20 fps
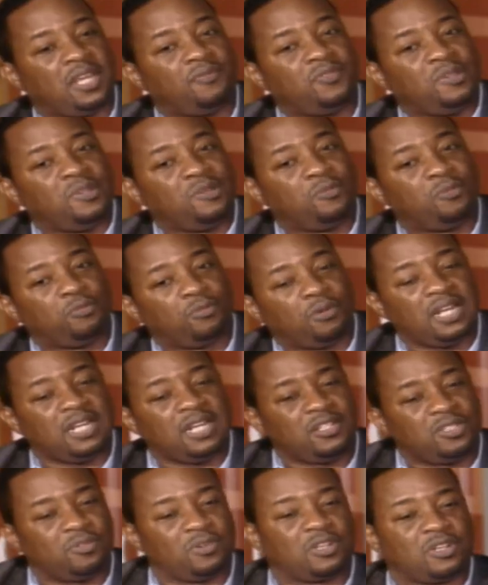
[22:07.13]
if you
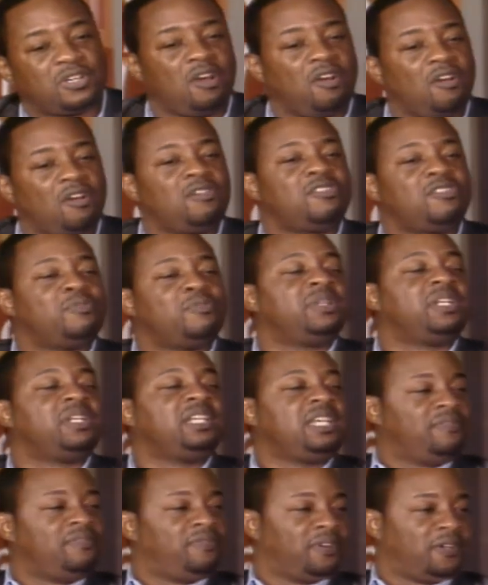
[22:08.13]
run into a carnal
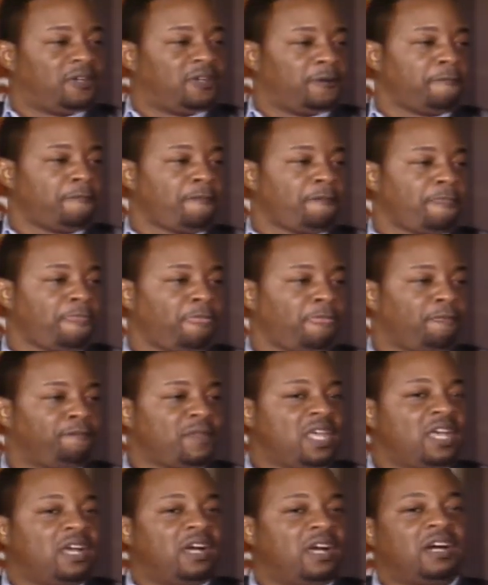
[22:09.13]
believer,
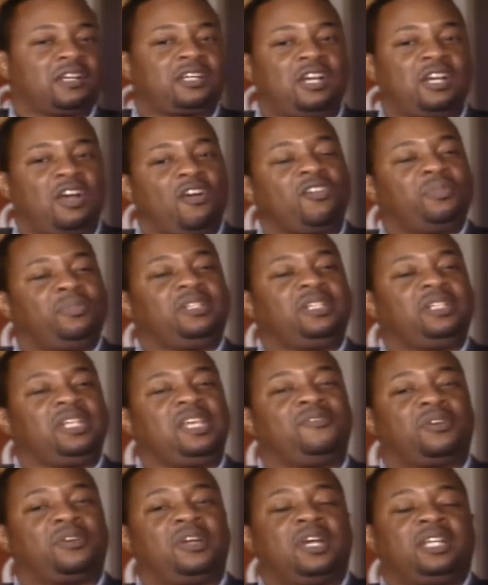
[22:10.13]
a carnal
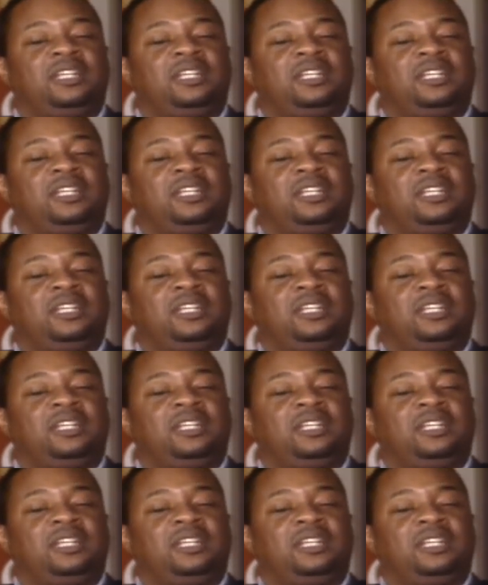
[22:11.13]
believer,